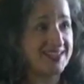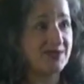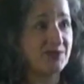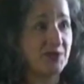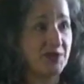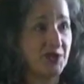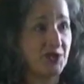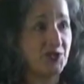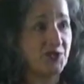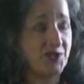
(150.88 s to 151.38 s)

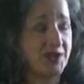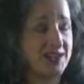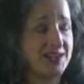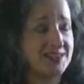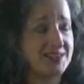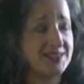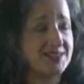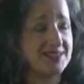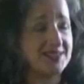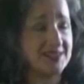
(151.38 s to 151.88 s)
What a
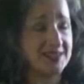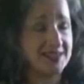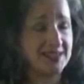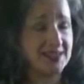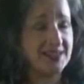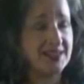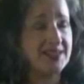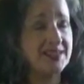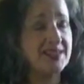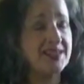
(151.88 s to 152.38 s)
grace.
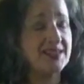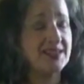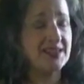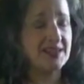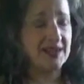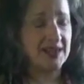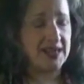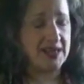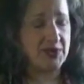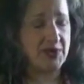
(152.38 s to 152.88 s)

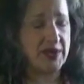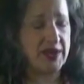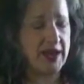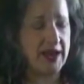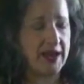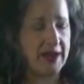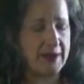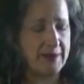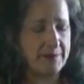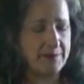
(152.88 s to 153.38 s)

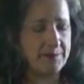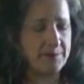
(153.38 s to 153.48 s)
Okay.